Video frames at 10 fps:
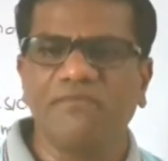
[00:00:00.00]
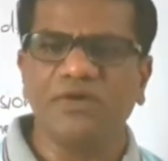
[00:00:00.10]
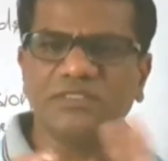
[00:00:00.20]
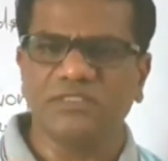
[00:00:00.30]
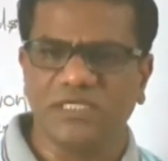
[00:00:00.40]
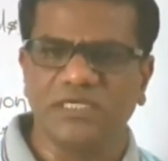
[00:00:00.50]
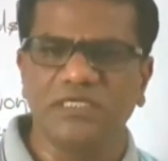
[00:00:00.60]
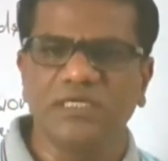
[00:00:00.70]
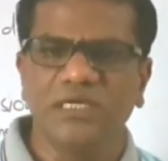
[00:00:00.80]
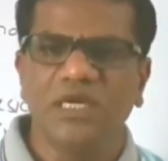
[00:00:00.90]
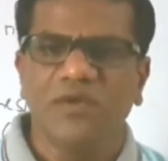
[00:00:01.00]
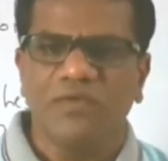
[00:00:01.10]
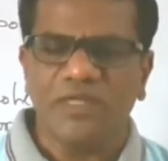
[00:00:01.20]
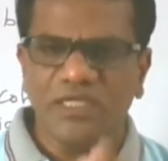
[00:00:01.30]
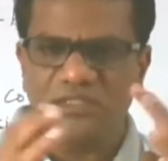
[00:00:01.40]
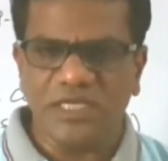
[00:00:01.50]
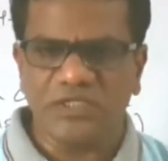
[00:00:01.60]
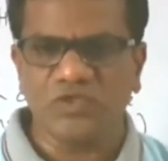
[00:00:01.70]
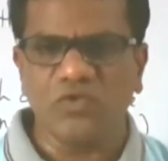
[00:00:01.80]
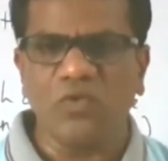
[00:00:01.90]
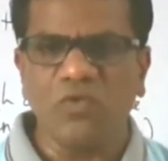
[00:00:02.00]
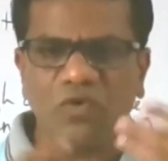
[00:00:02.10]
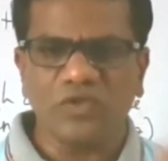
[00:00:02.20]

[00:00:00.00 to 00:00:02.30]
First thing, when this H2O